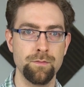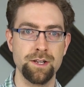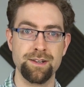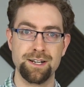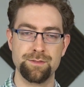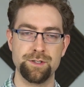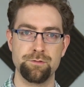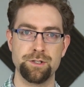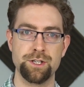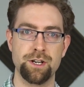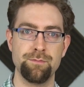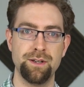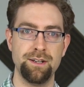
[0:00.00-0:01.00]
Attachments which
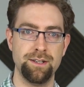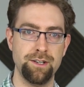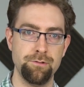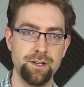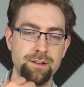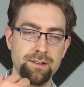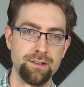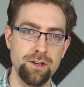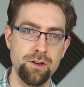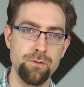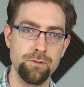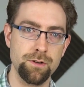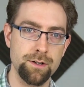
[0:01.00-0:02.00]
are completely unique to
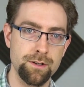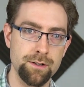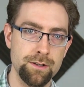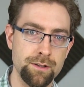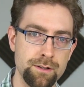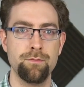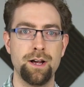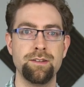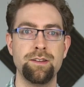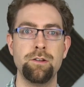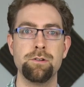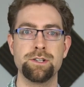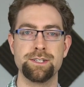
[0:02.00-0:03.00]
you. And do
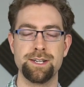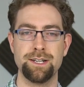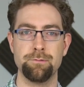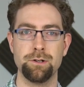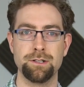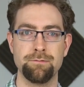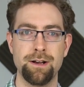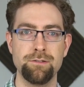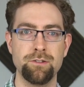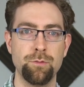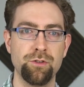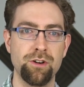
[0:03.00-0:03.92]
you understand the world around you